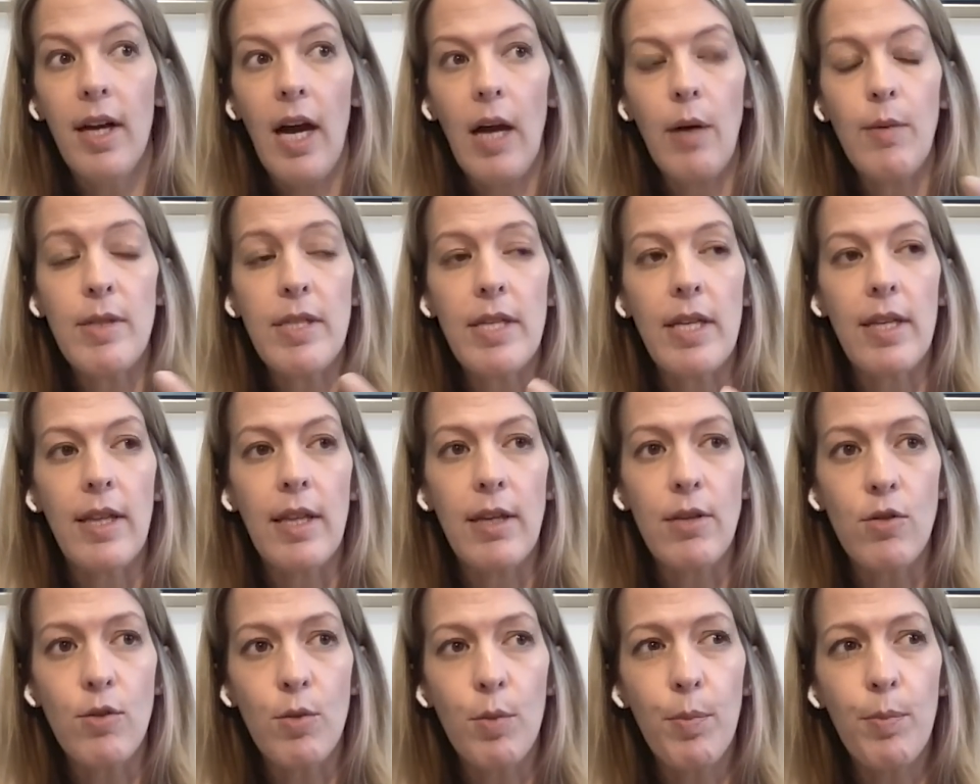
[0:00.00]
I was in
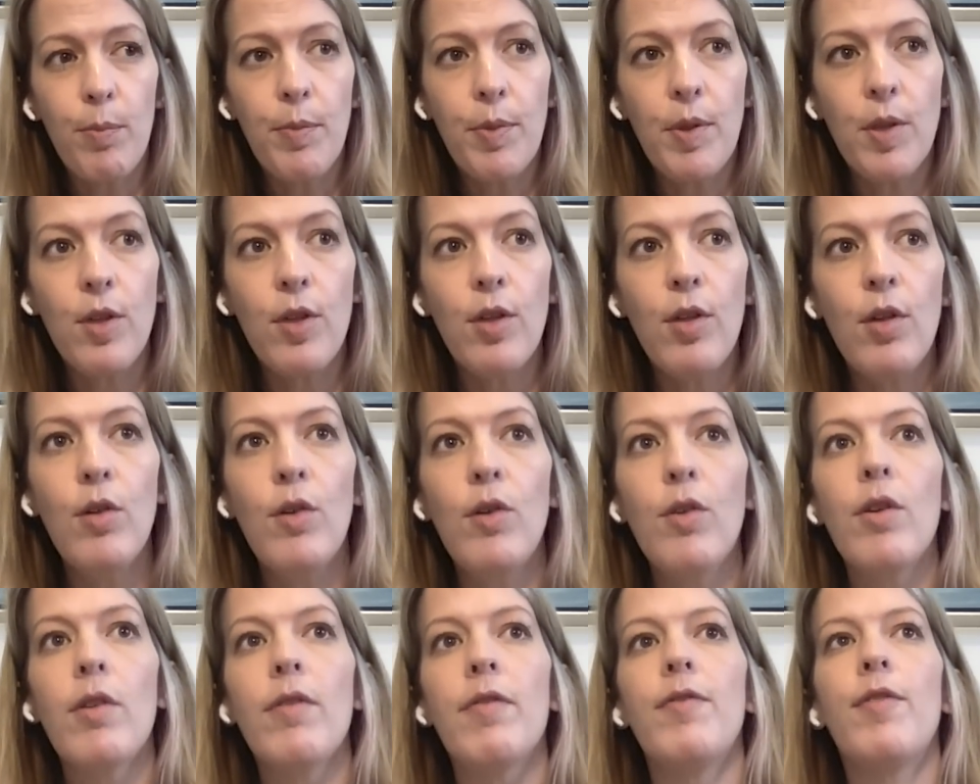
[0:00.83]
this
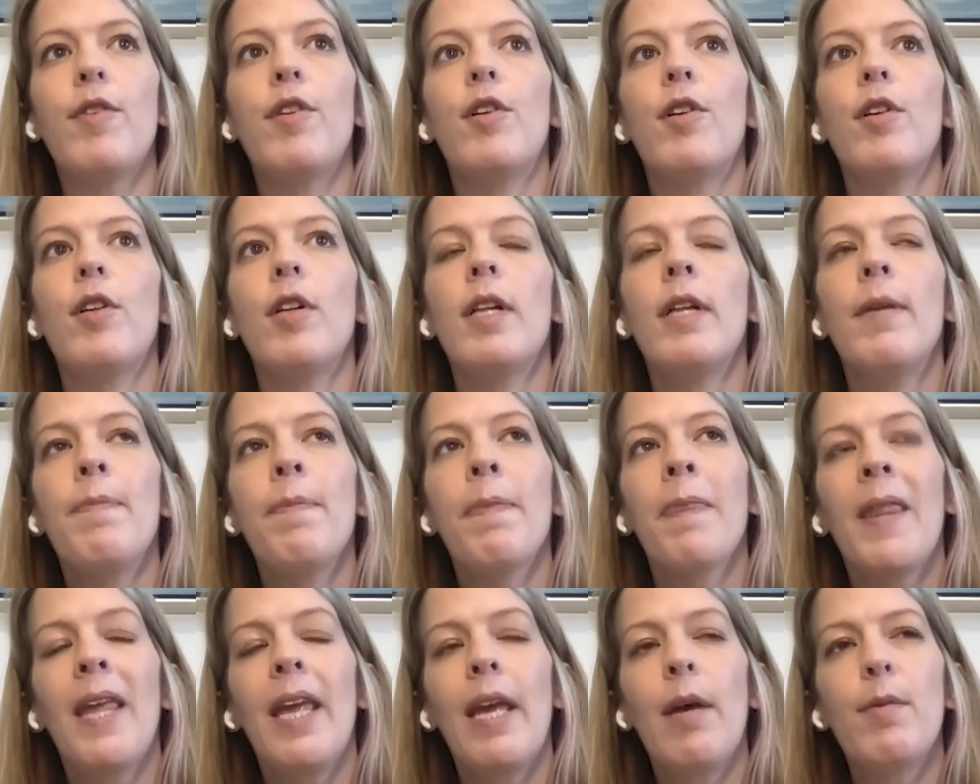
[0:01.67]
beautiful...
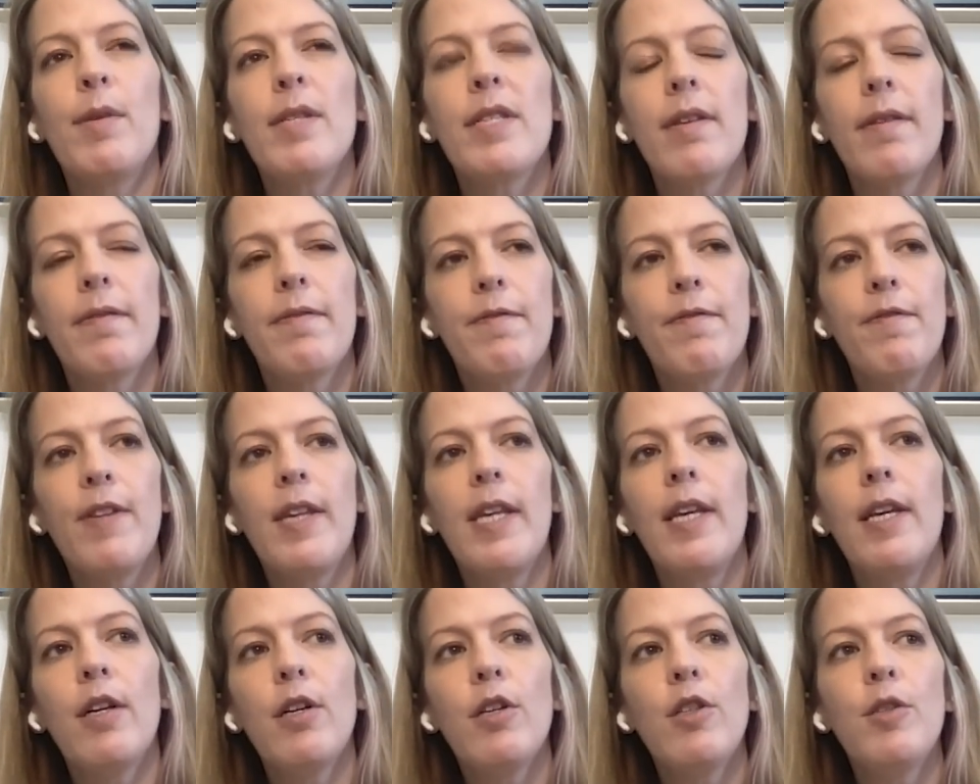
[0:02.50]
It was a
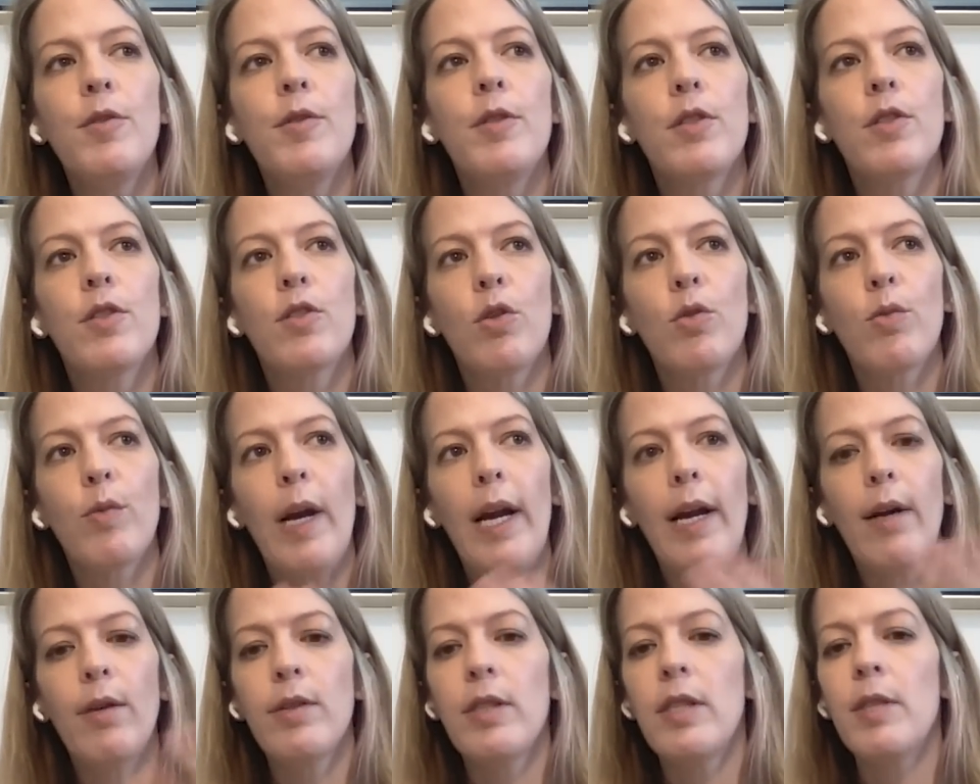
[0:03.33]
field
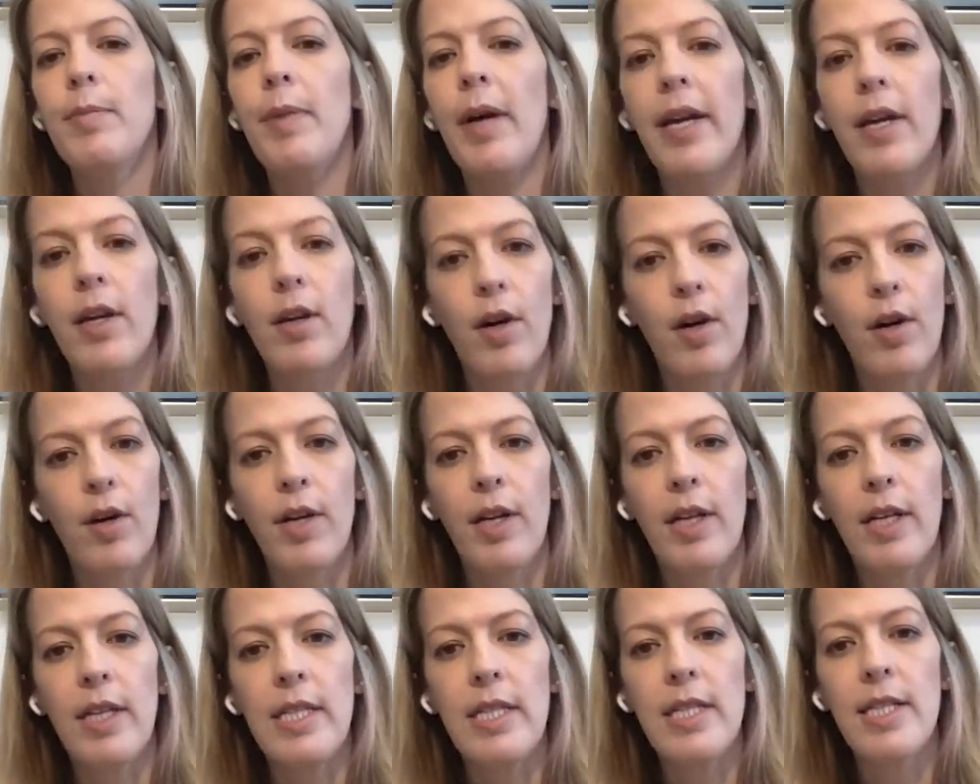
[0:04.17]
surrounded by
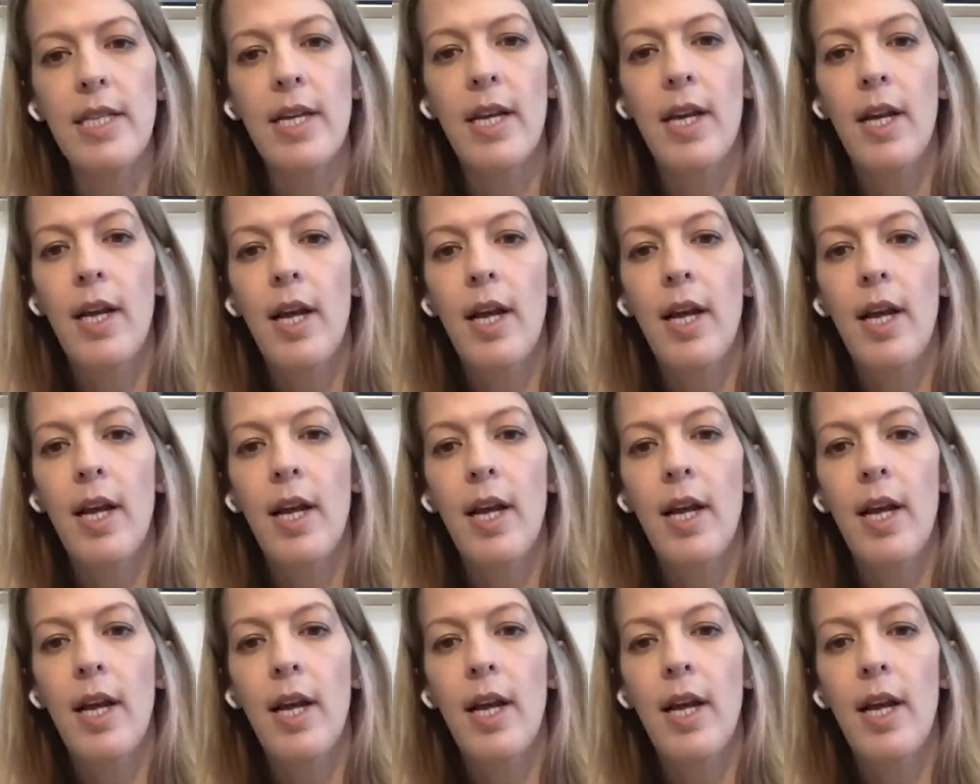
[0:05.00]
gardens.